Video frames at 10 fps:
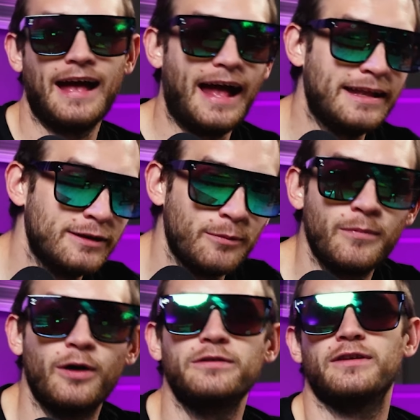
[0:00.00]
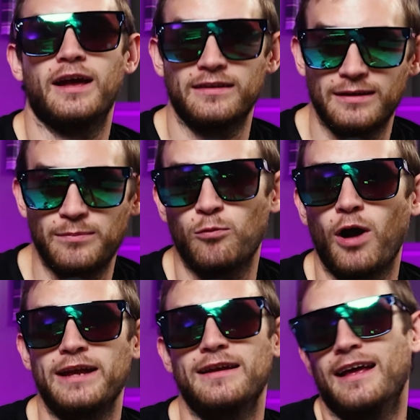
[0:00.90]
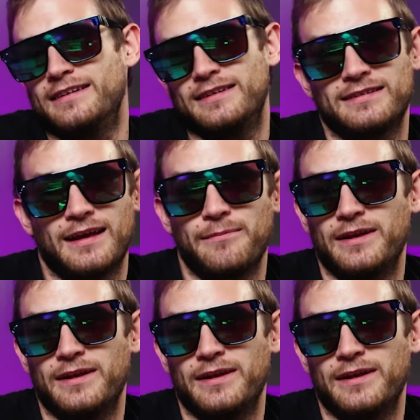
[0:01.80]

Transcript: And they'll most likely be white. It's just, I